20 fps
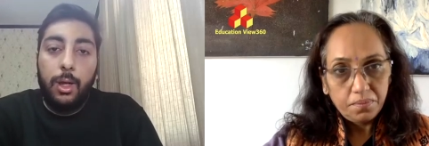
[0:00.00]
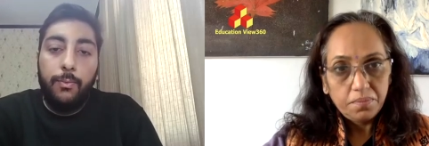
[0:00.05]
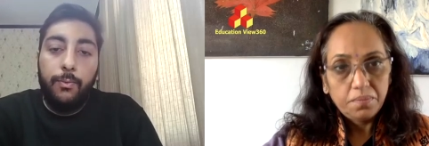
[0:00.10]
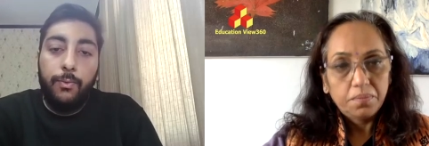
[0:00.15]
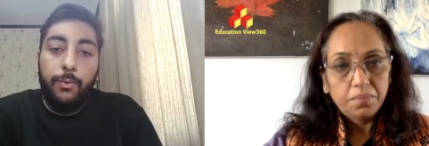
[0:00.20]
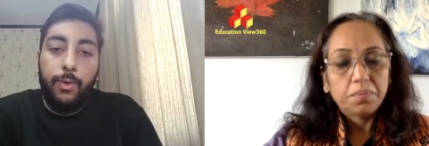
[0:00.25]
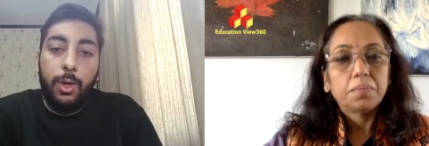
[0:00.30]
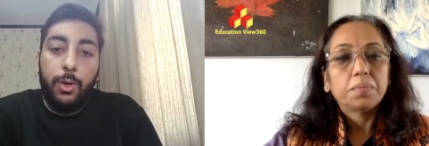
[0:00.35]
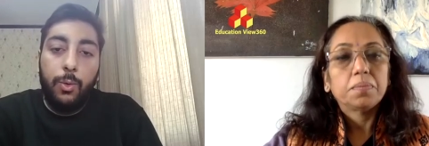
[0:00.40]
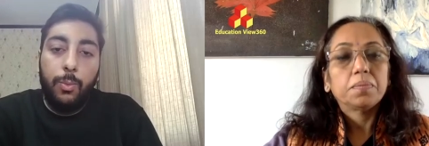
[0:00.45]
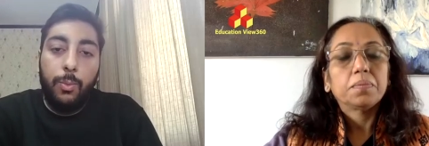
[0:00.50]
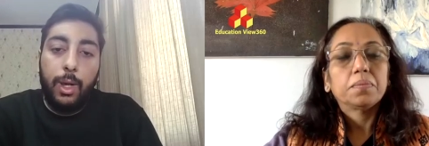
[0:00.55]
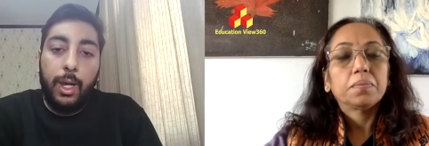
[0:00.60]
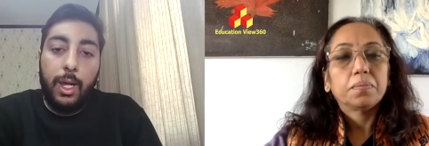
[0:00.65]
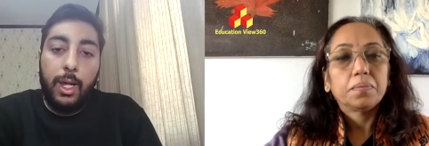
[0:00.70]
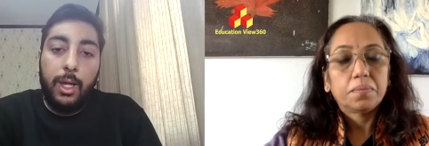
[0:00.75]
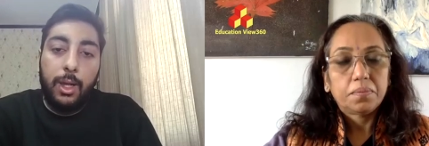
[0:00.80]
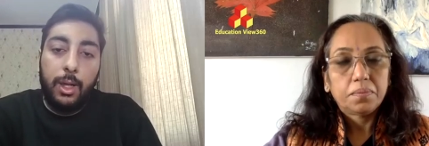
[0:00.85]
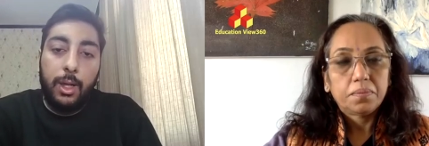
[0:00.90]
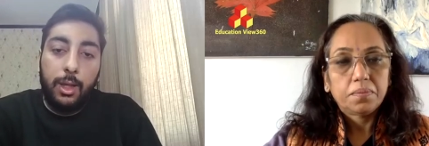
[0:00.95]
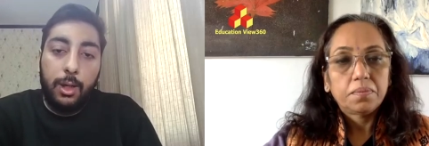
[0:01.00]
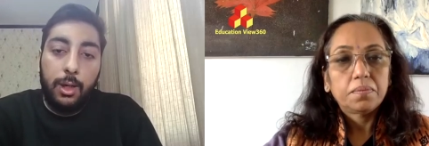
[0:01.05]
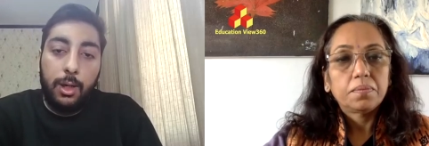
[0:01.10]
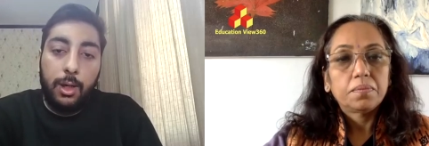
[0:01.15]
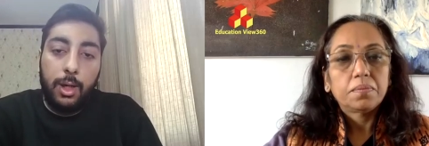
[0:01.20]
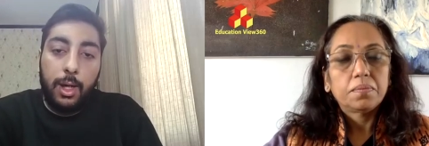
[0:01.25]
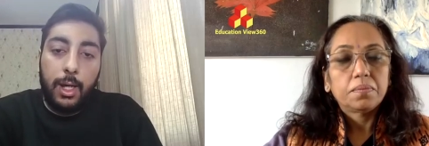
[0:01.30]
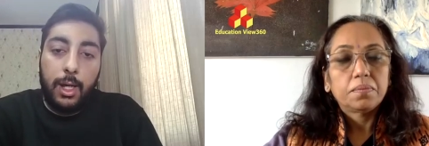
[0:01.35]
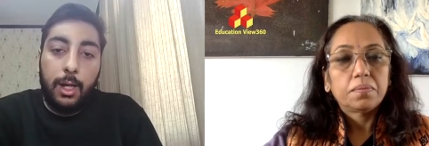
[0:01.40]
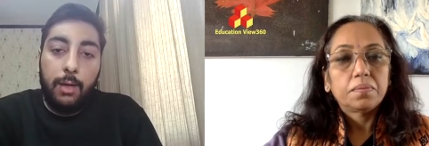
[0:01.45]
Speaker 1: if you place
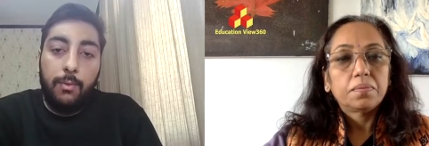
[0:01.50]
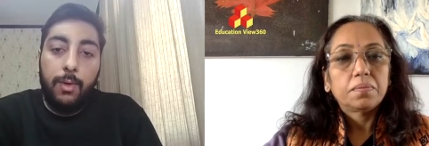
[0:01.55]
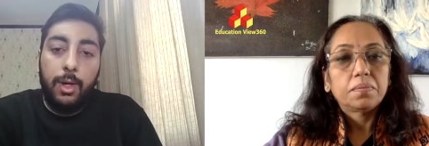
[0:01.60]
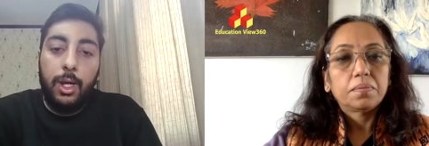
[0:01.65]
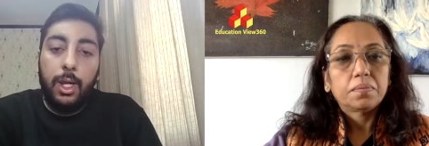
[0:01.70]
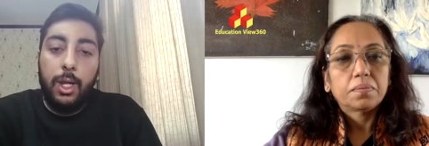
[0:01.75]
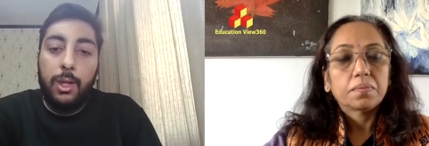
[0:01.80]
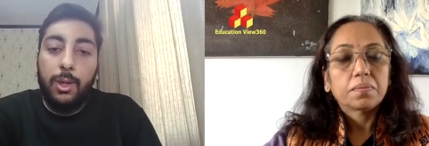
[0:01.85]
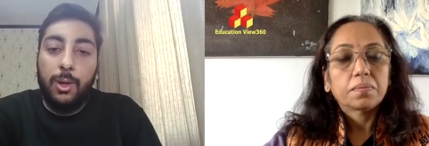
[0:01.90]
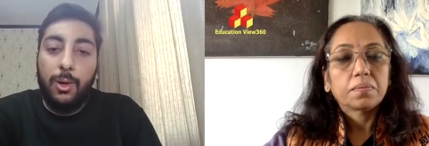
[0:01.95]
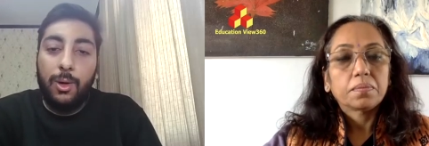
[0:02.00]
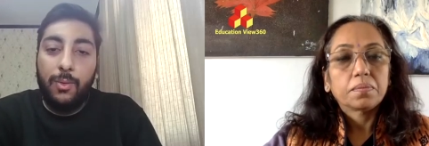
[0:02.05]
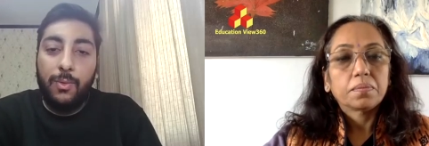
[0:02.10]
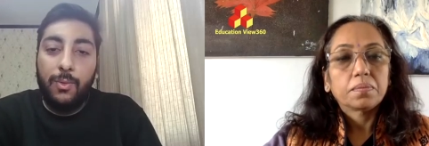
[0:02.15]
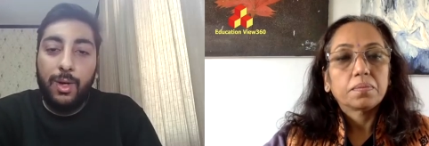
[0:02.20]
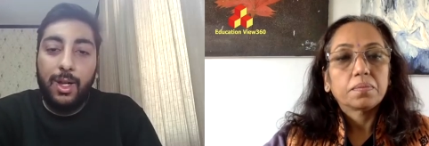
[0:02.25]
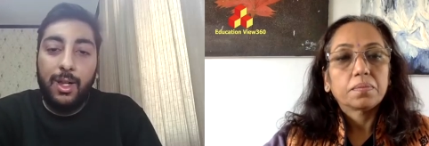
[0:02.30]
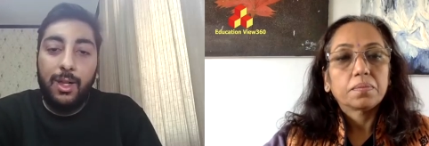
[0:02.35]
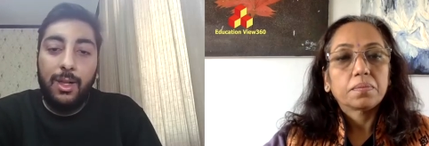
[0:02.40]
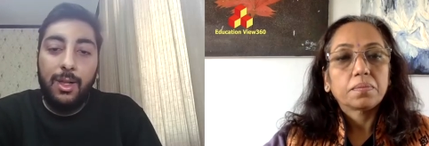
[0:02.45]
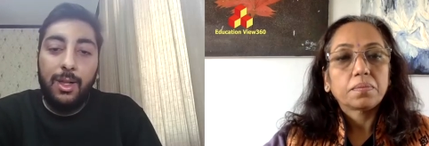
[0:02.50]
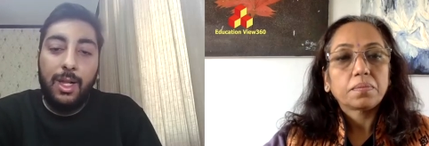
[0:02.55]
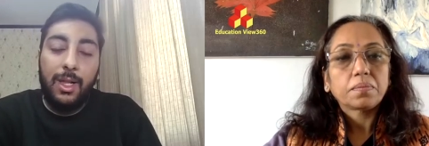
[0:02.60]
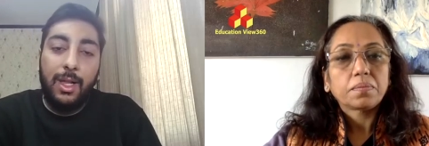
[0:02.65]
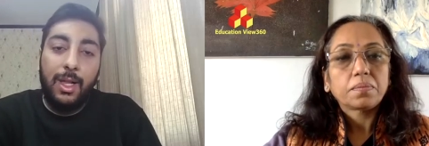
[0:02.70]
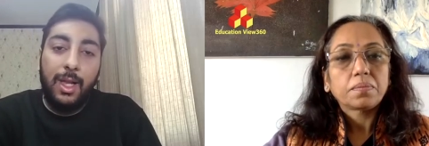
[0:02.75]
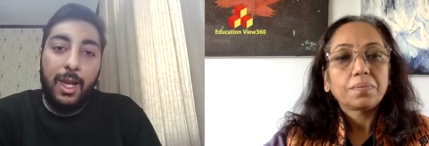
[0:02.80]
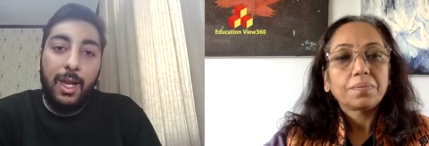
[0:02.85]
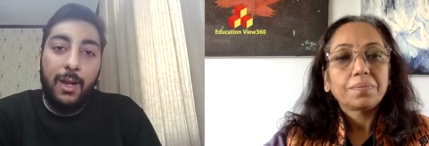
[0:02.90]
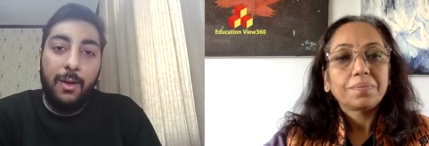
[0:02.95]
other activities over
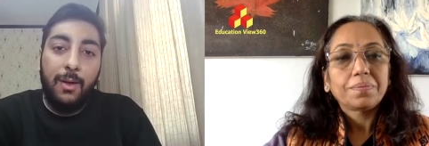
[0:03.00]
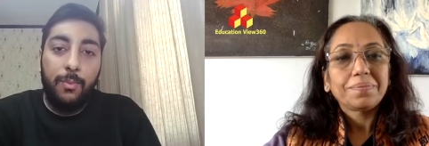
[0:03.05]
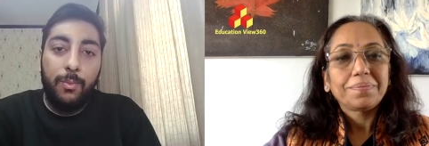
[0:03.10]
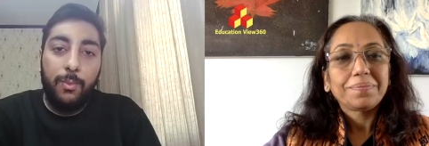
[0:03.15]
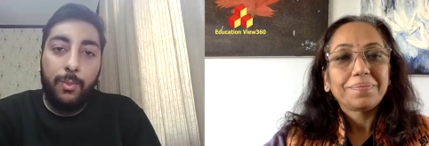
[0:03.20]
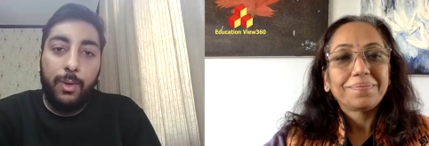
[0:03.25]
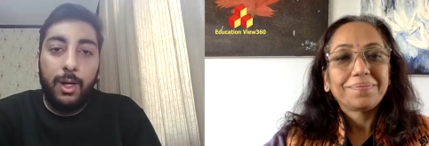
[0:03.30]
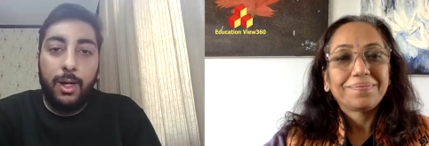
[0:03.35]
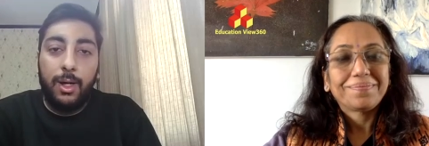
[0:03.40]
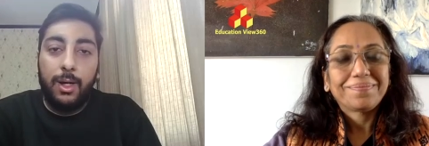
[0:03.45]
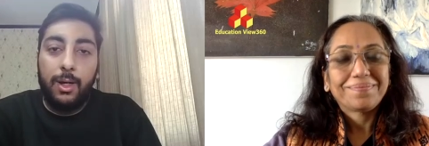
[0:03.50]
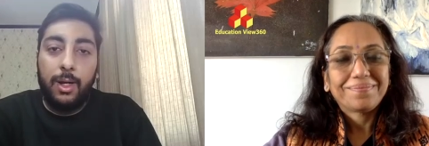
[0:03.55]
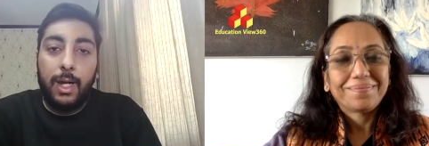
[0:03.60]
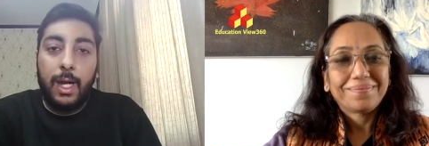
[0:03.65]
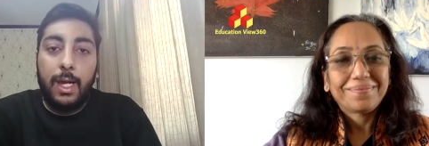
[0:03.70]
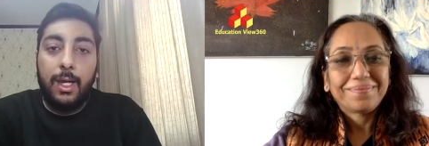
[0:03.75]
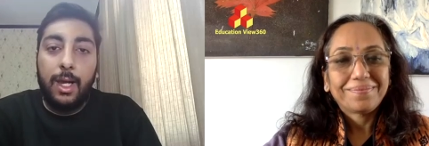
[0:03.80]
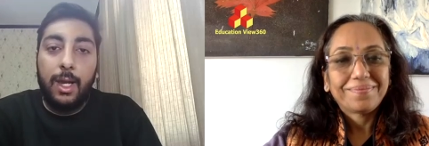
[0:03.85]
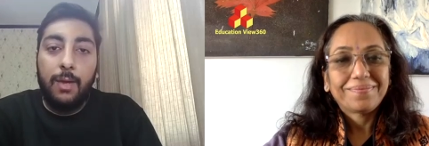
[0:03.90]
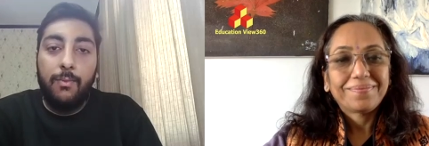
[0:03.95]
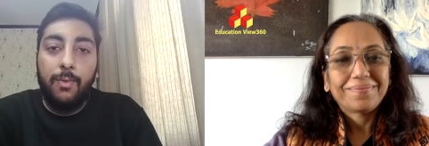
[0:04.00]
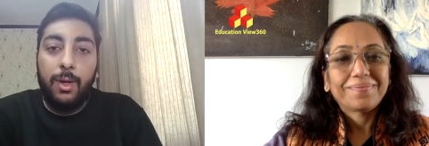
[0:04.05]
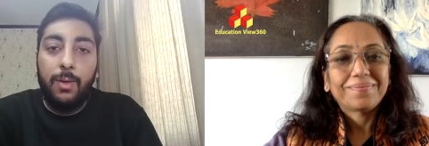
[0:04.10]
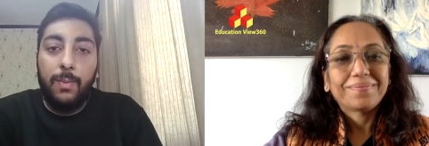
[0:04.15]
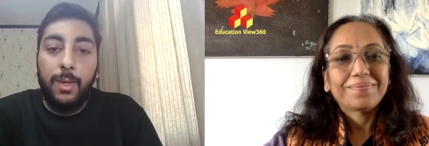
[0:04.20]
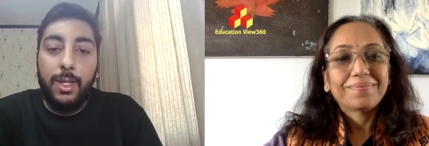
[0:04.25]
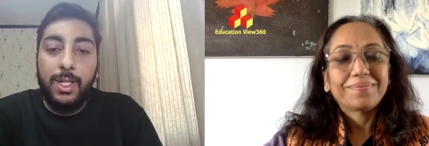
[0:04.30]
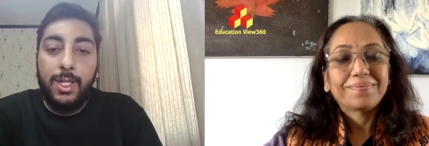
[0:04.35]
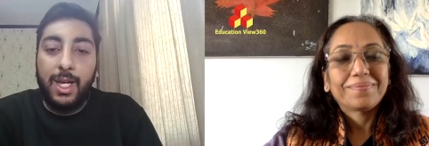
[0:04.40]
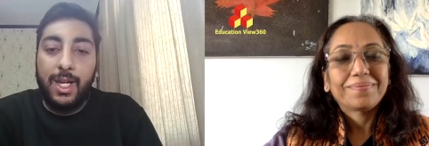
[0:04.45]
it, then the uh, ranking
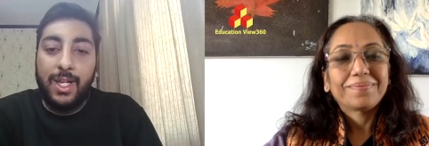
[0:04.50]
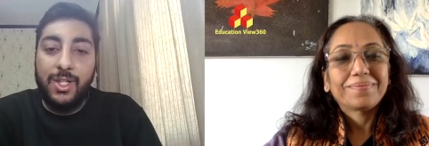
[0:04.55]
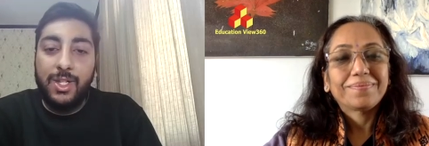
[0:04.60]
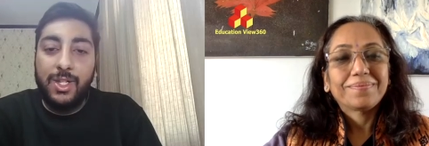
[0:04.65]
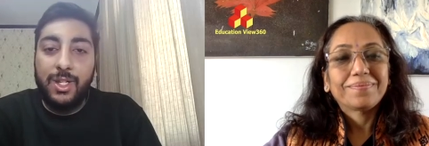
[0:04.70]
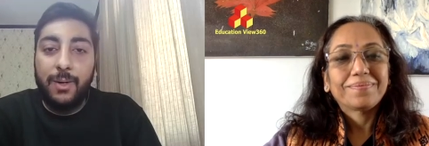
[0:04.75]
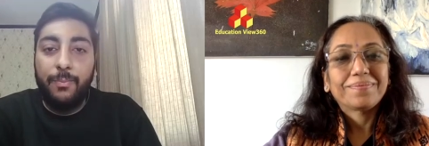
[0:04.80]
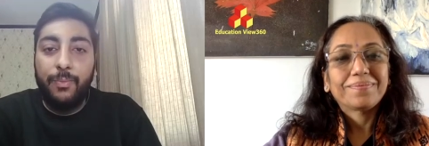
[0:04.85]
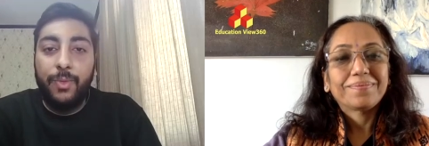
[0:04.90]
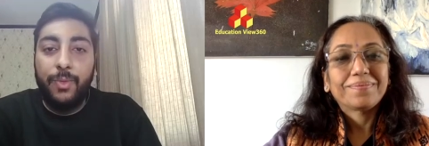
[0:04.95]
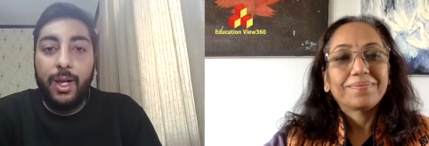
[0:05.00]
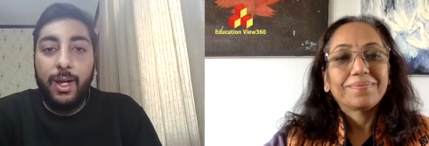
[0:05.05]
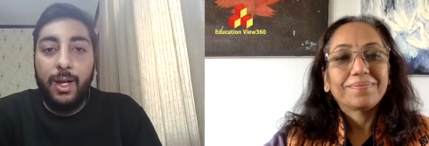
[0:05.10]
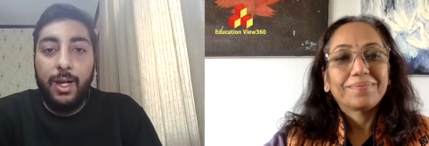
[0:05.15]
will be changed.